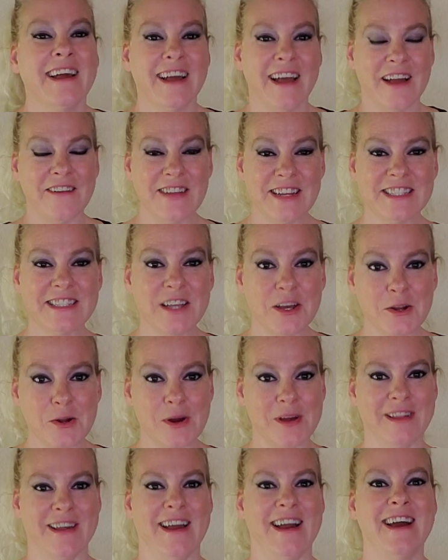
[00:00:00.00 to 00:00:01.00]
having said
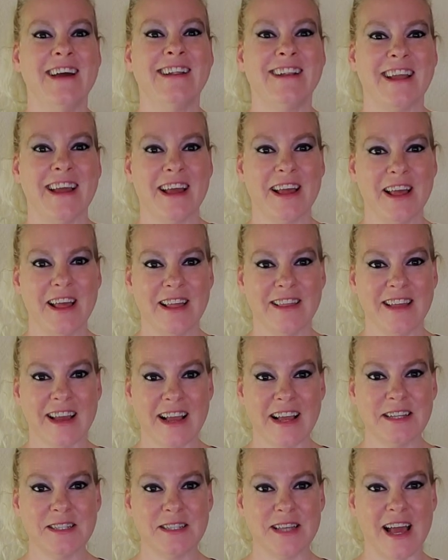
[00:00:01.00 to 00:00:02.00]
all that, like
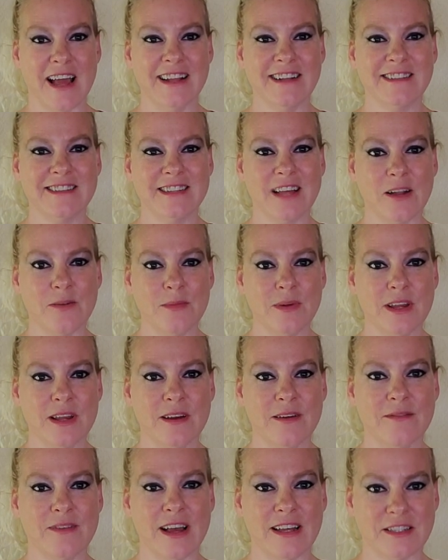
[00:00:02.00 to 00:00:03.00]
I said, send me
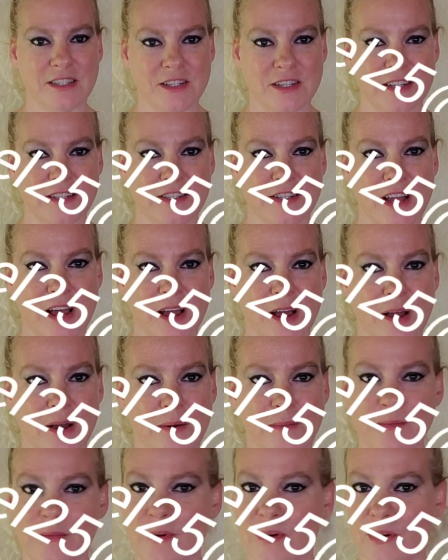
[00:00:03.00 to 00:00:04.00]
a message
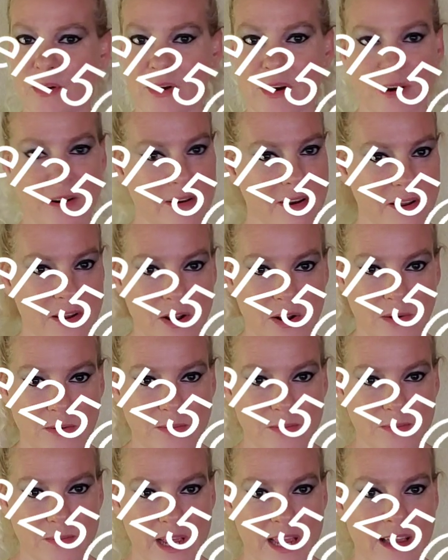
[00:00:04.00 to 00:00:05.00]
um, or, you know,
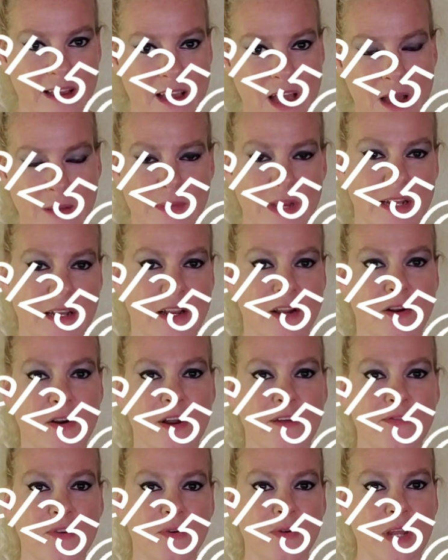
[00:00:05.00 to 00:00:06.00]
make a comment here.
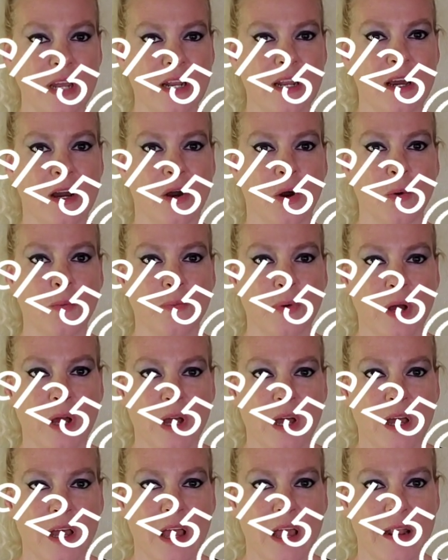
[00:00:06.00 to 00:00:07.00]
If you need help
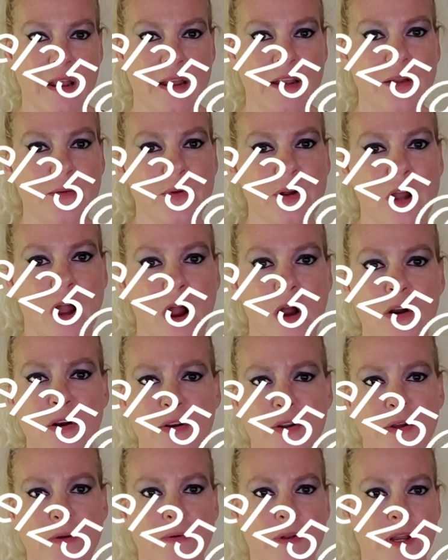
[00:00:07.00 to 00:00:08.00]
in any regard or
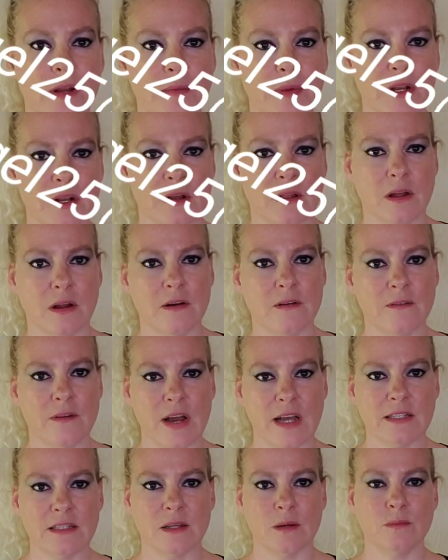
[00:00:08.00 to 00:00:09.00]
you need me to
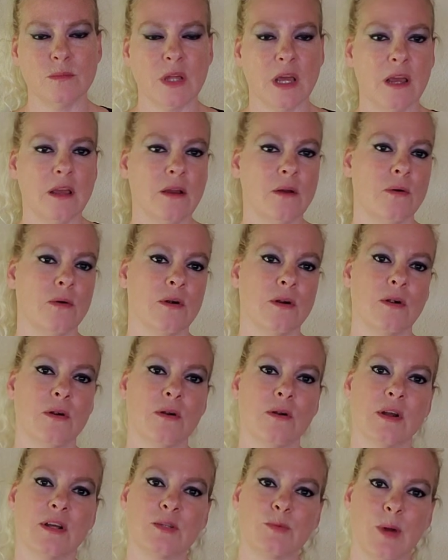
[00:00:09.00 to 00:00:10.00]
clarify something
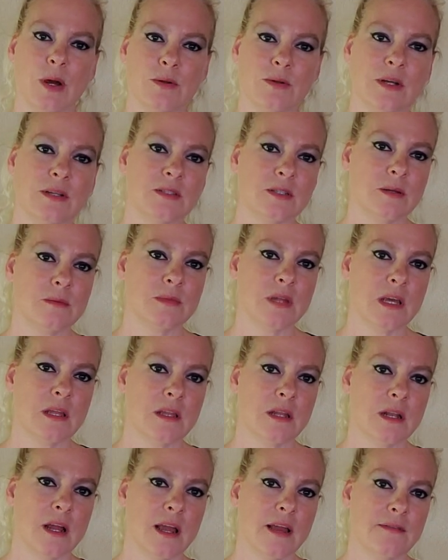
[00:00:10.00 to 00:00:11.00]
or expound on something
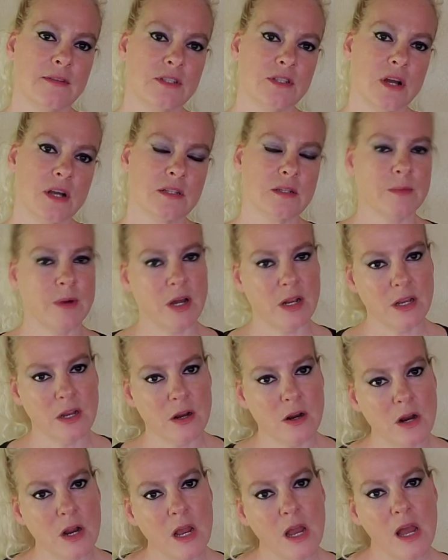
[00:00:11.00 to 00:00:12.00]
that I haven't talked about
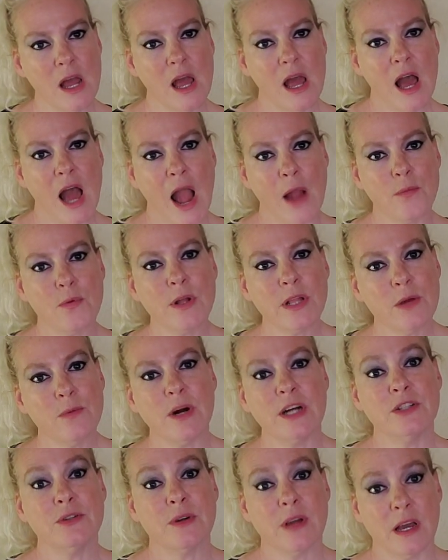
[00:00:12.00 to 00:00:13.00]
here, I really
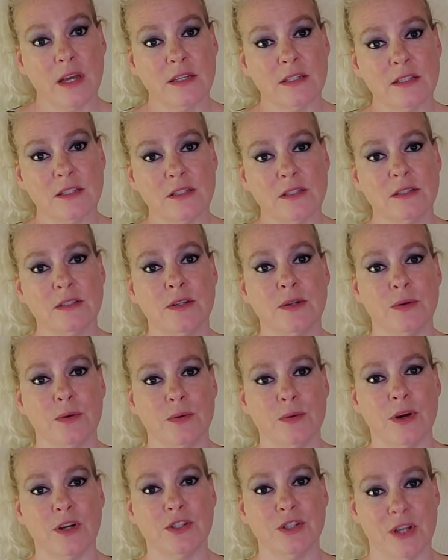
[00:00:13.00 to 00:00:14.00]
want you guys
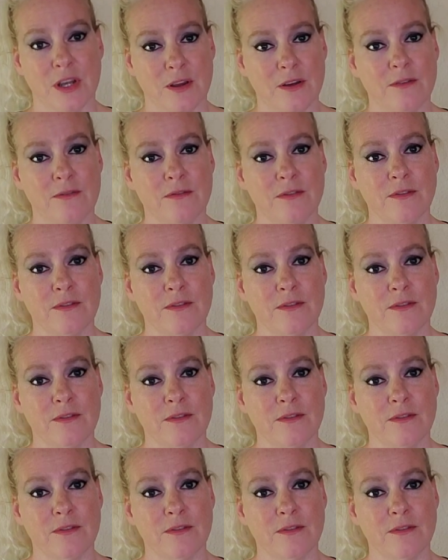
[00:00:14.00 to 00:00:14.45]
to achieve